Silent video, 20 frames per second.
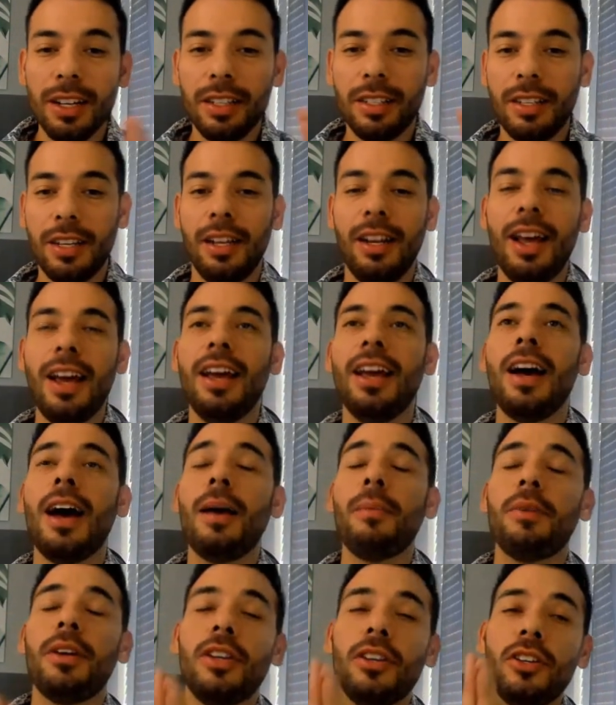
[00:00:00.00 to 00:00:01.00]
Today,
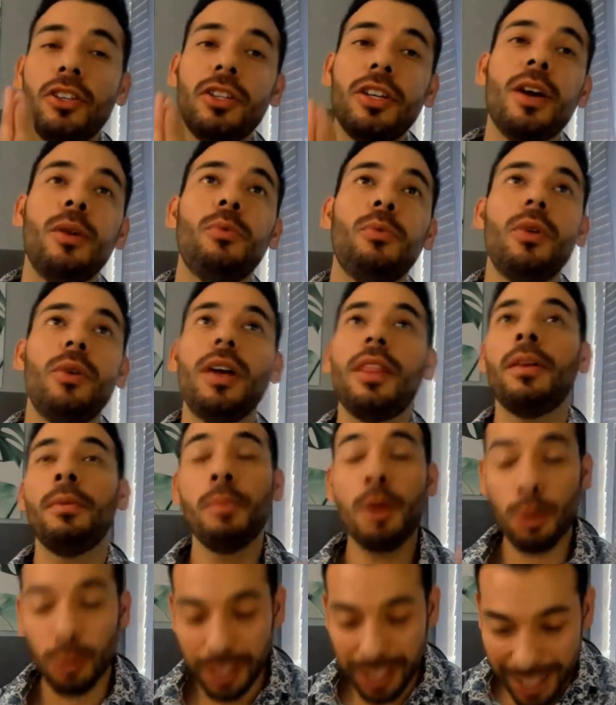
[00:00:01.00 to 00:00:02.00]
I'm going to share one of the
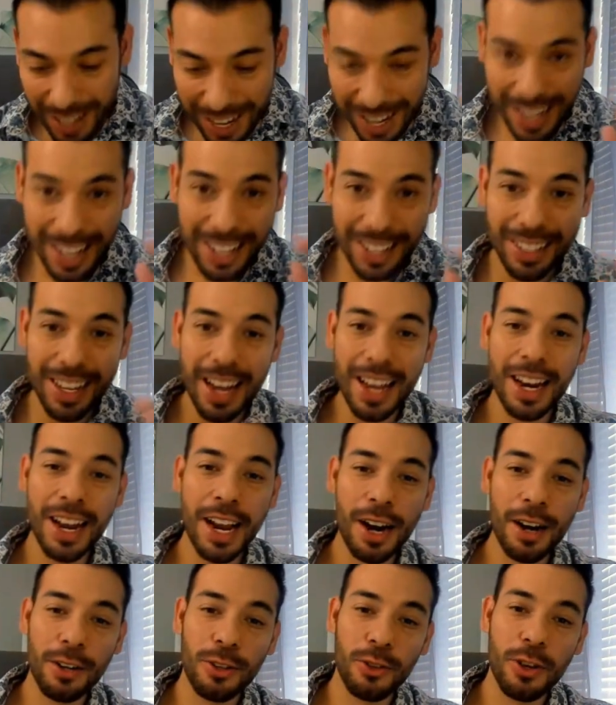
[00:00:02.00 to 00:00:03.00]
most insane
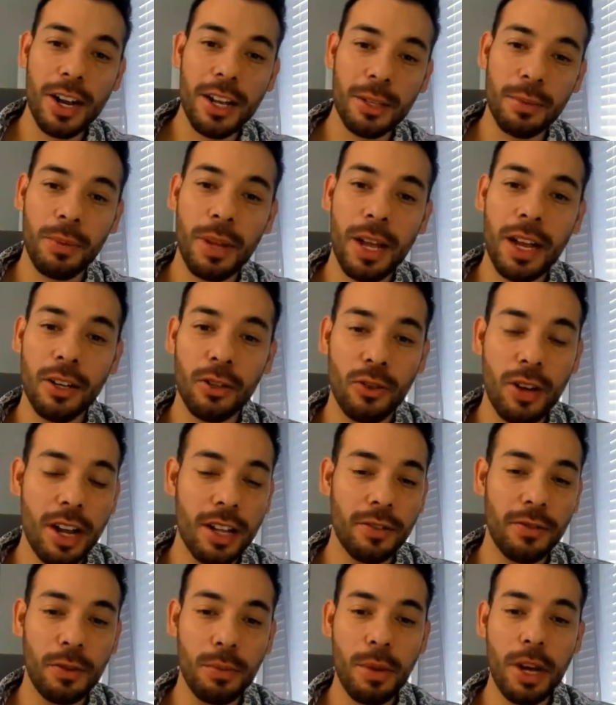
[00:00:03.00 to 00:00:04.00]
hair transplant
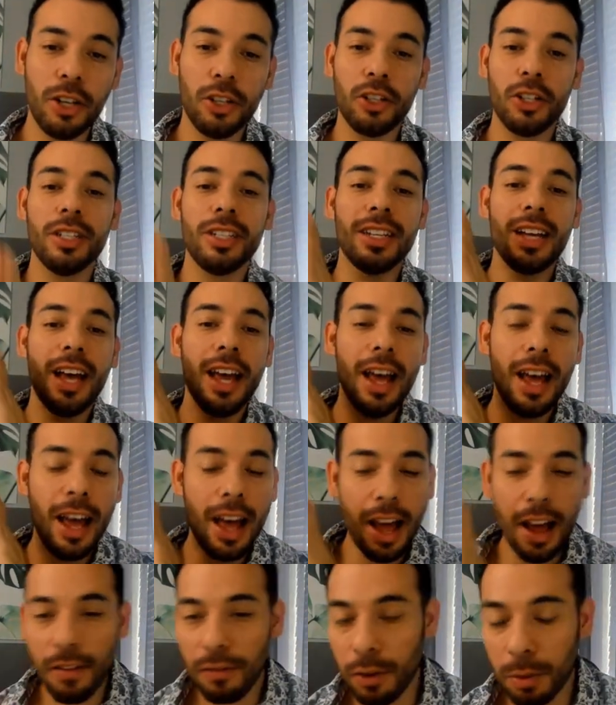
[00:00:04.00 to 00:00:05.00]
transformations
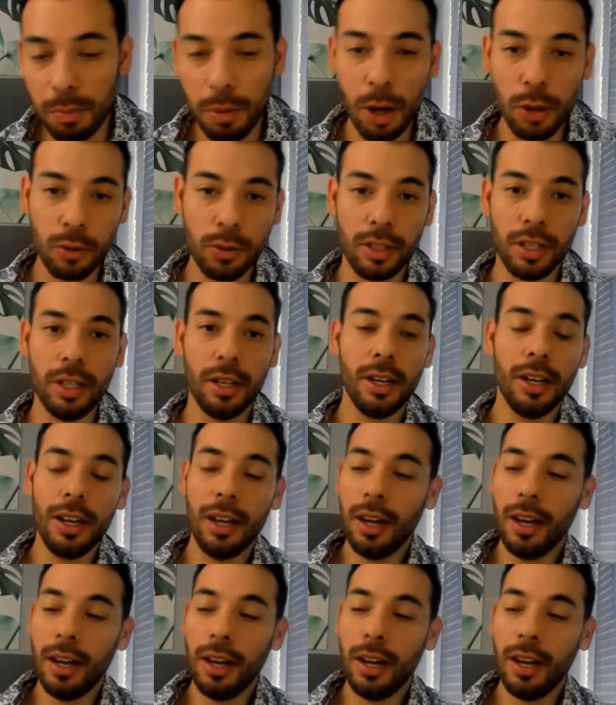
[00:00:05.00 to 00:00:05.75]
ever posted.